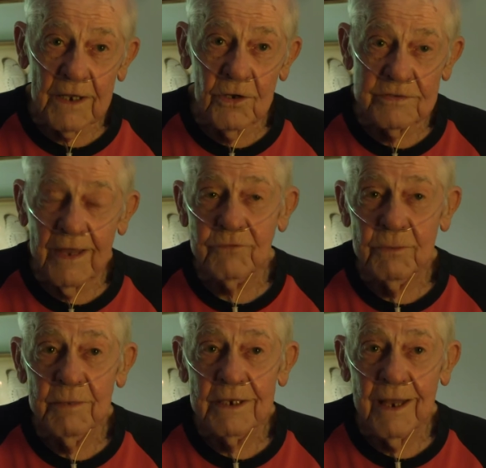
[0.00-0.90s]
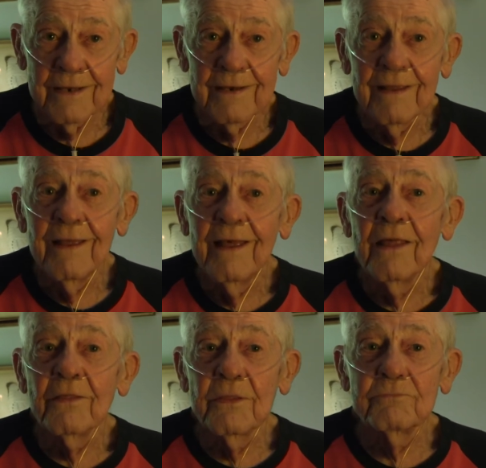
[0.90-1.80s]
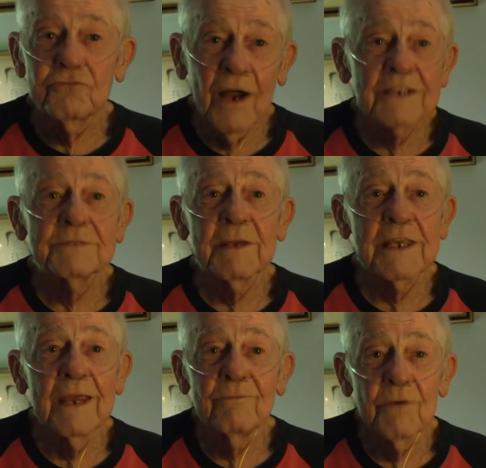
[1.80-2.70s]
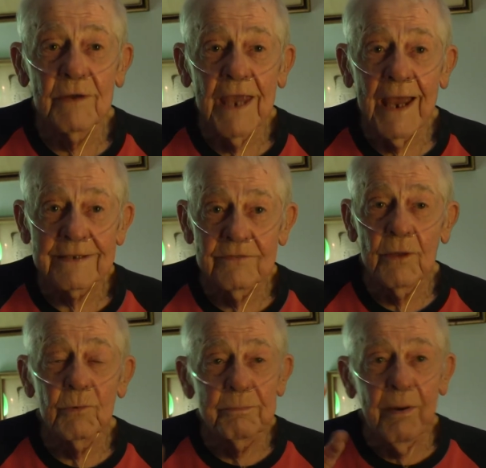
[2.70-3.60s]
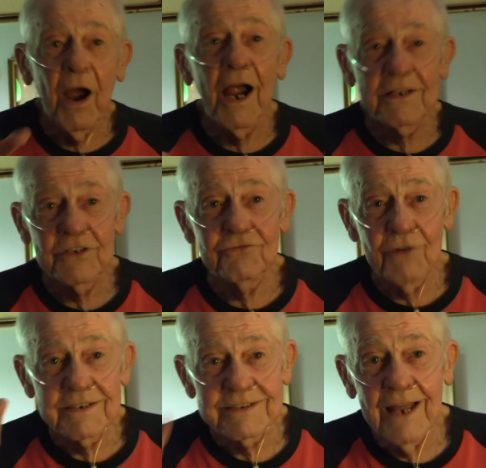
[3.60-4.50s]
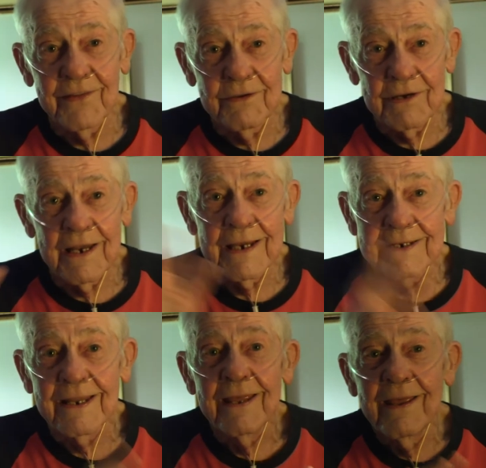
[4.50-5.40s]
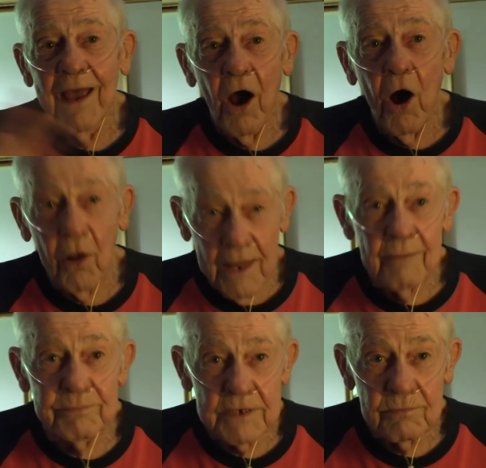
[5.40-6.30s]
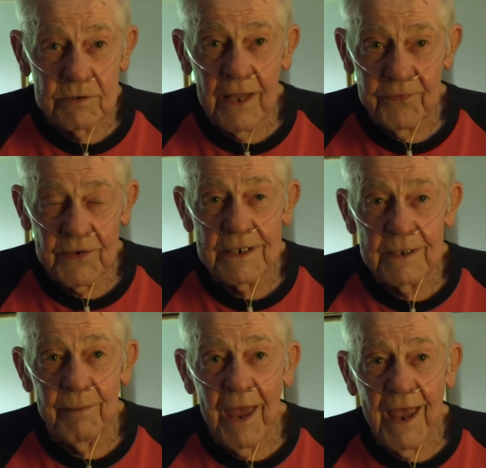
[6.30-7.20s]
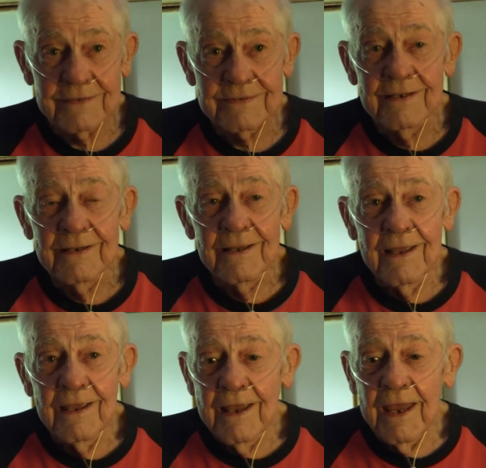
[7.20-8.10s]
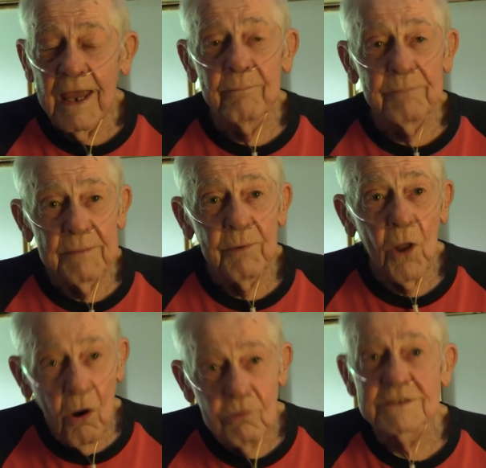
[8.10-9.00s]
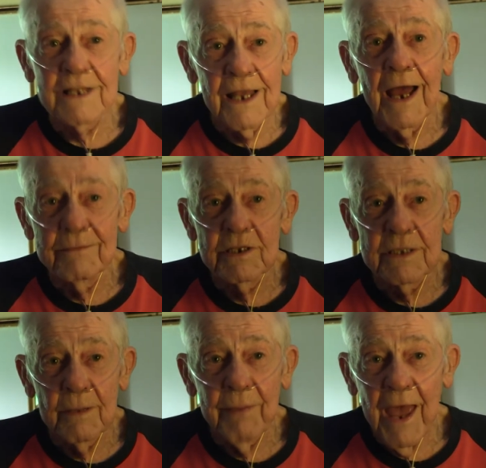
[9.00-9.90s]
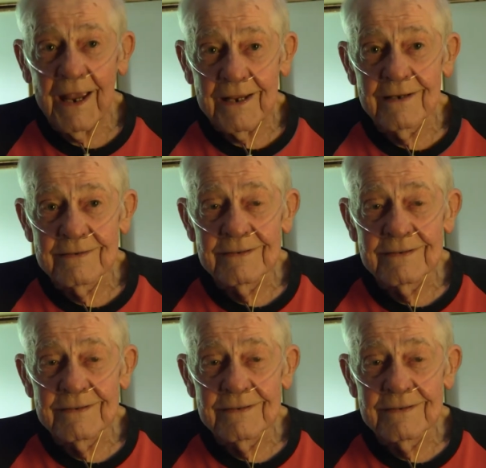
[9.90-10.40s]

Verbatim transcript: closed, after midnight, the trucks became very active. They would park the trucks down there at night, all empty with nothing in the back. And people always climbed in the back